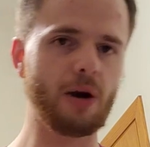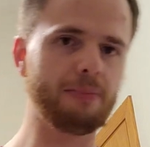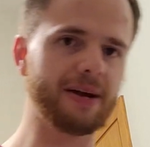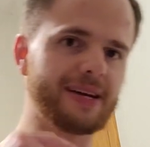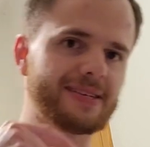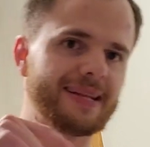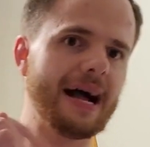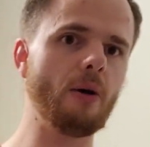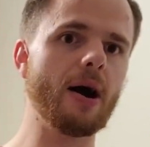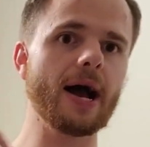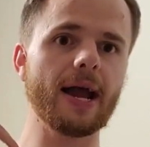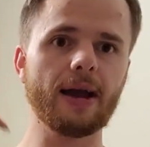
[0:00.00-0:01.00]
now because
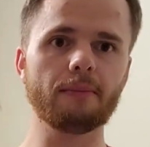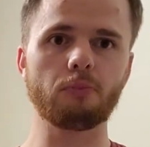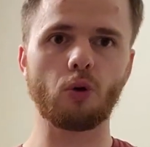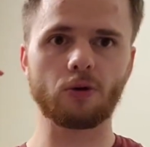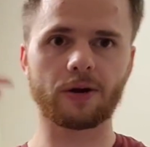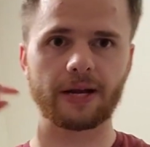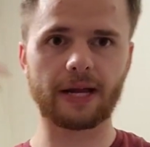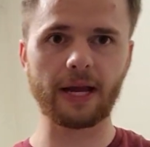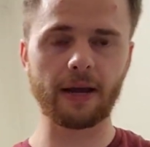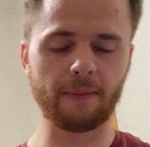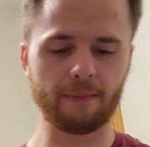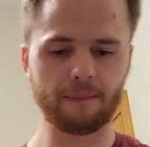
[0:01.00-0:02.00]
now I am born
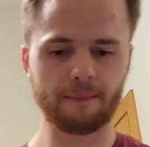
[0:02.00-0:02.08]
again.